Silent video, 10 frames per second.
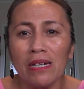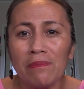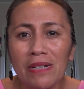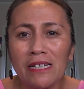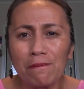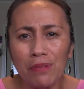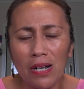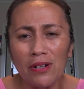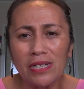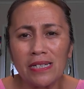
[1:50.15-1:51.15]
immediate
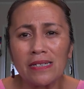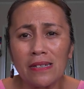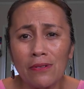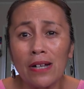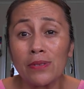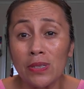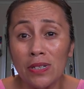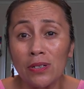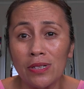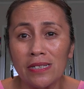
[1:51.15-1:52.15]
priorities around
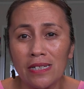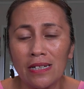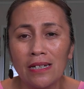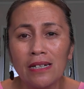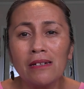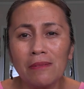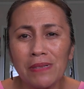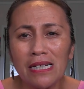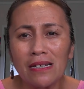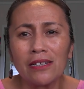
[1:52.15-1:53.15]
security, in
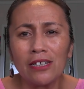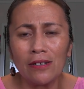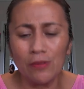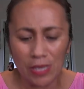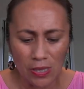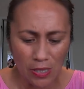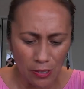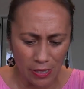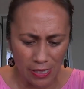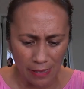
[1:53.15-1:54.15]
particular human
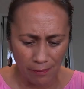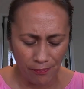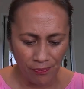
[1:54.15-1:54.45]
security.